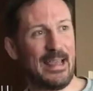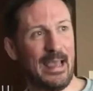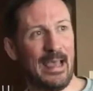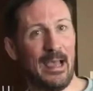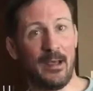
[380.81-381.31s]

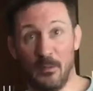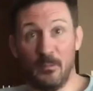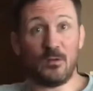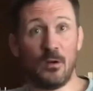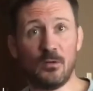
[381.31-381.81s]
And I'm
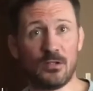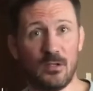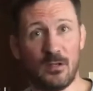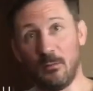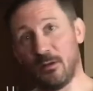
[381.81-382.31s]
his coach.
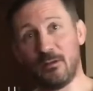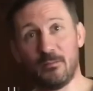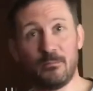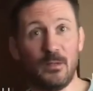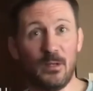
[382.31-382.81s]
I want to,
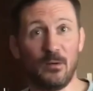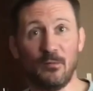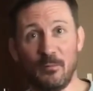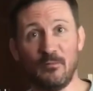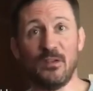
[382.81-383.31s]
you know,
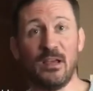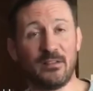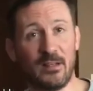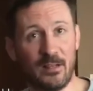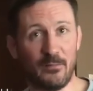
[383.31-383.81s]
I've
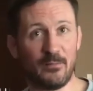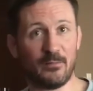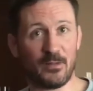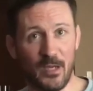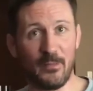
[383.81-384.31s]
invested a lot of
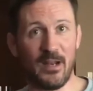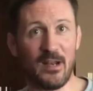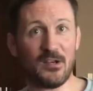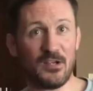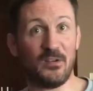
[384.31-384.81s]
time and
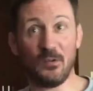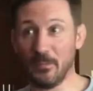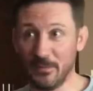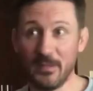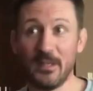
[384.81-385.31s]
energy into
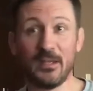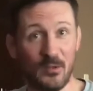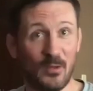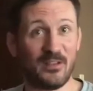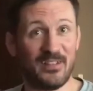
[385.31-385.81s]
him, and
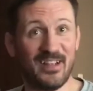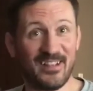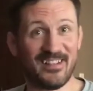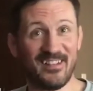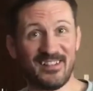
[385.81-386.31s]
you want to see
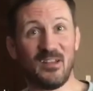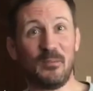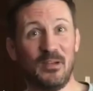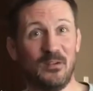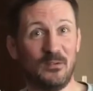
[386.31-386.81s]
that skill set
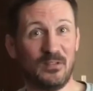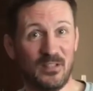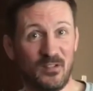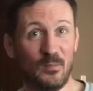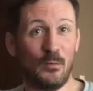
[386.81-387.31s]
being used
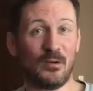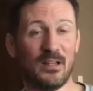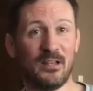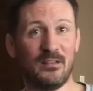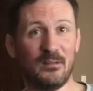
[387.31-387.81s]
in the sport
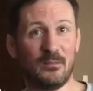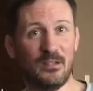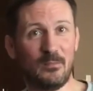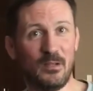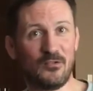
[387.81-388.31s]
that
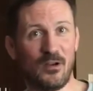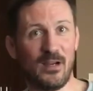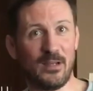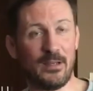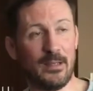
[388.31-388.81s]
he's been
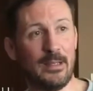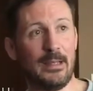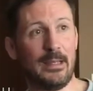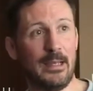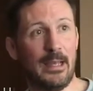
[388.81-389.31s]
trained
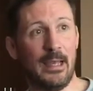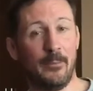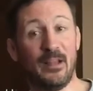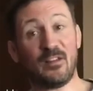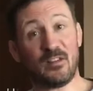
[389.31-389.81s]

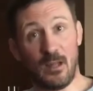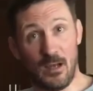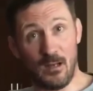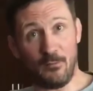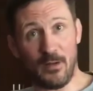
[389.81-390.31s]
in. His
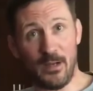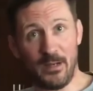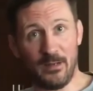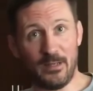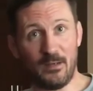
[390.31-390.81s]
style of
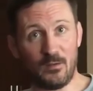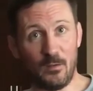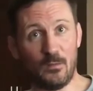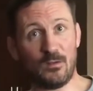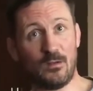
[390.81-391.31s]
fighting, I think,
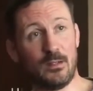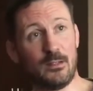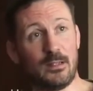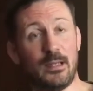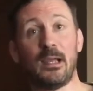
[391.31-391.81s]
suits
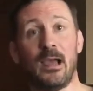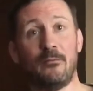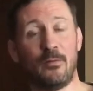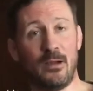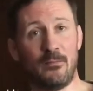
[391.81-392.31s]
that he
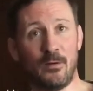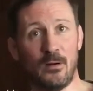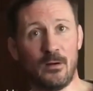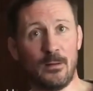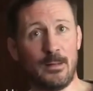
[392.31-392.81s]
can fight
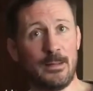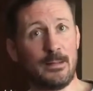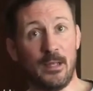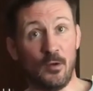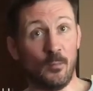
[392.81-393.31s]
for
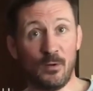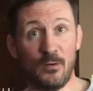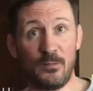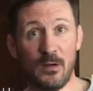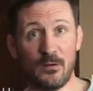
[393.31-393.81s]
a number
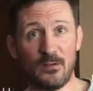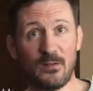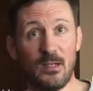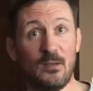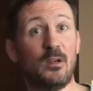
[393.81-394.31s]
of
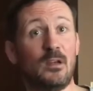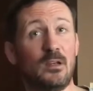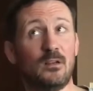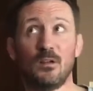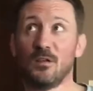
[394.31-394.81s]
years. If
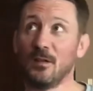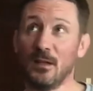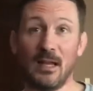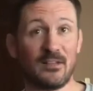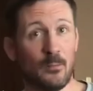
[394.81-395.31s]
he
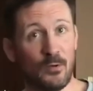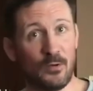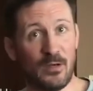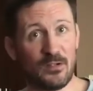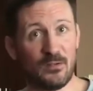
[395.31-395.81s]
still has the
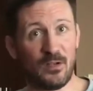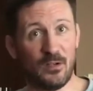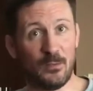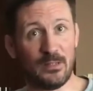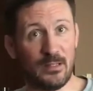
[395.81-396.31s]
motivation to
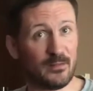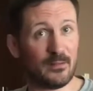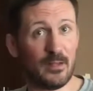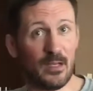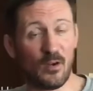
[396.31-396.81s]
do it,
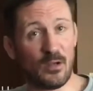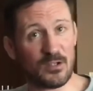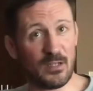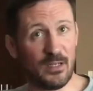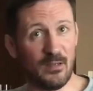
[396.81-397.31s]
that's a
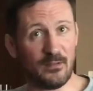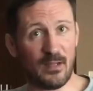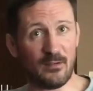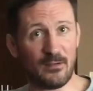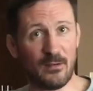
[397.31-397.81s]
question that he has
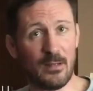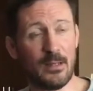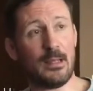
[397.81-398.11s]
to answer.